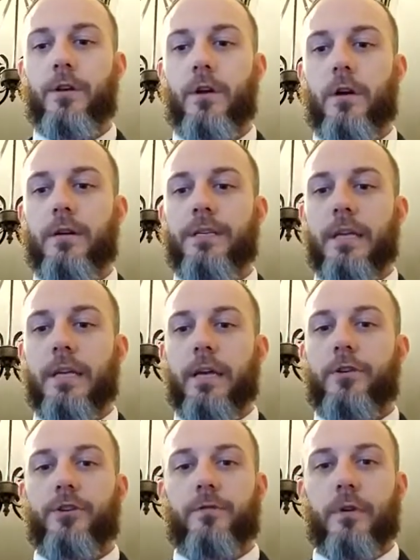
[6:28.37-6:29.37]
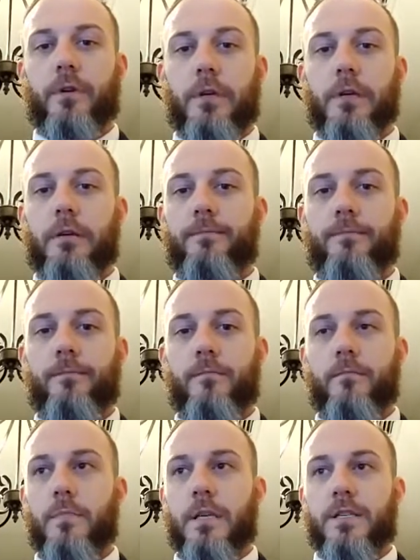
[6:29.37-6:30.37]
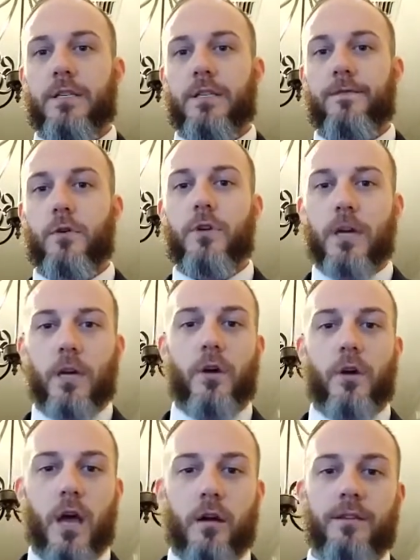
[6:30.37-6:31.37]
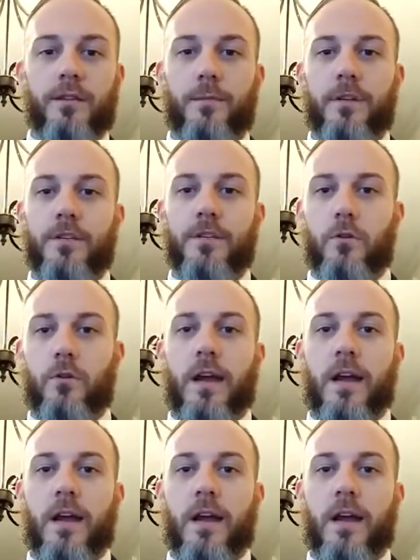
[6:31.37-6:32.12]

He said you should really, because if you can go knock on somebody's door,